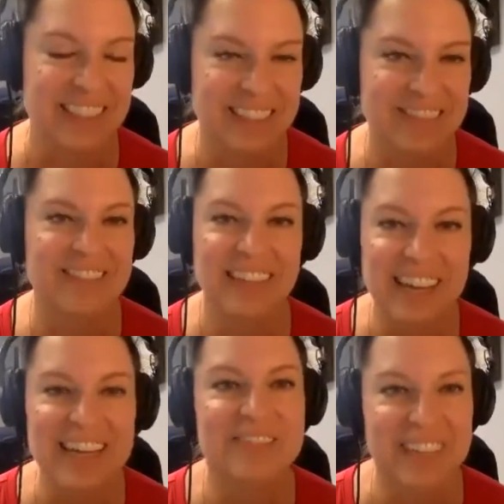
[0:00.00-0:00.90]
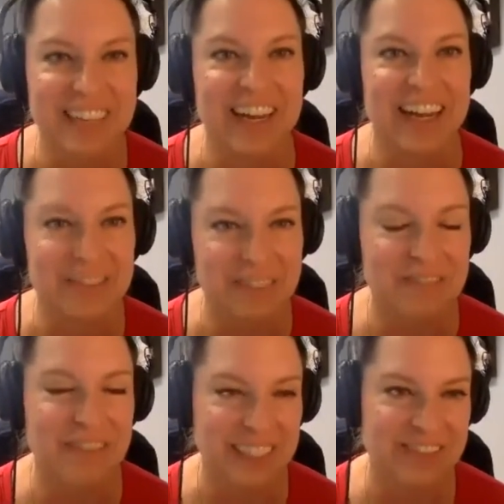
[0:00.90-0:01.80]
You've got to figure out
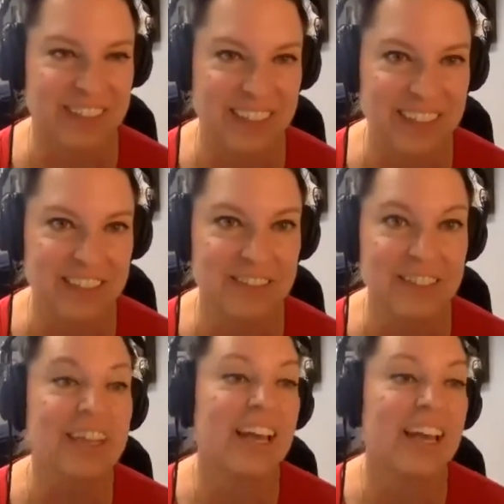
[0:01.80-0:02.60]
what works for you.